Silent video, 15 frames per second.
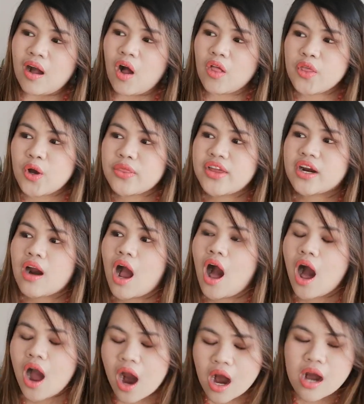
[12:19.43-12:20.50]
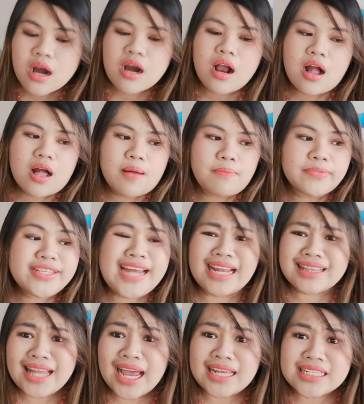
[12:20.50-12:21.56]
Although there are
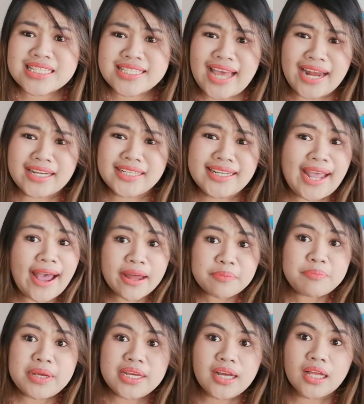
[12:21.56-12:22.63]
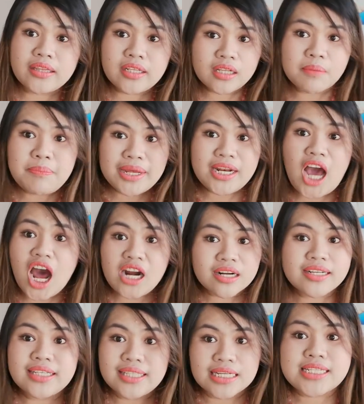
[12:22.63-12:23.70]
deadlines that can be a little bit
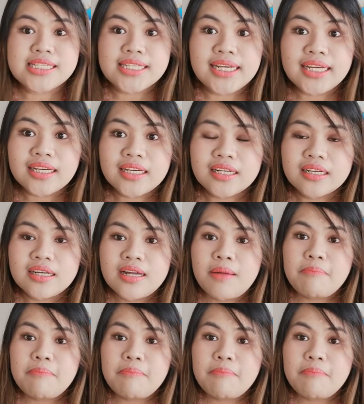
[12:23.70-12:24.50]
unrealistic,